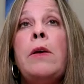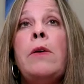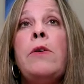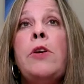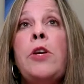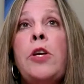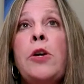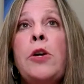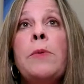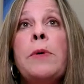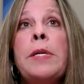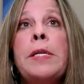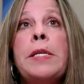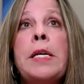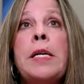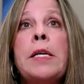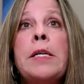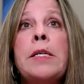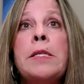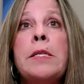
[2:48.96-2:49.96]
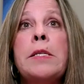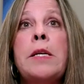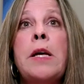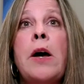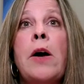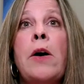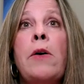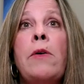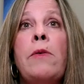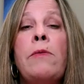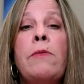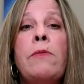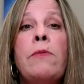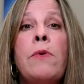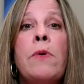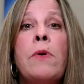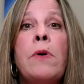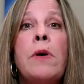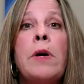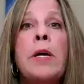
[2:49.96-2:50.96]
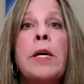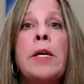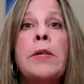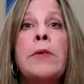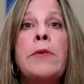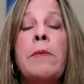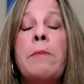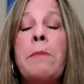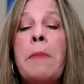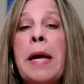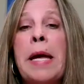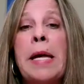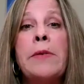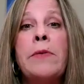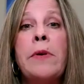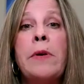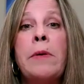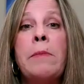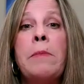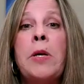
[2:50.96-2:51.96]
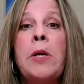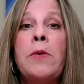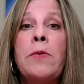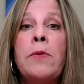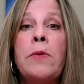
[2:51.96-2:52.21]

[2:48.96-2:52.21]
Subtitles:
UNT is known for its amazing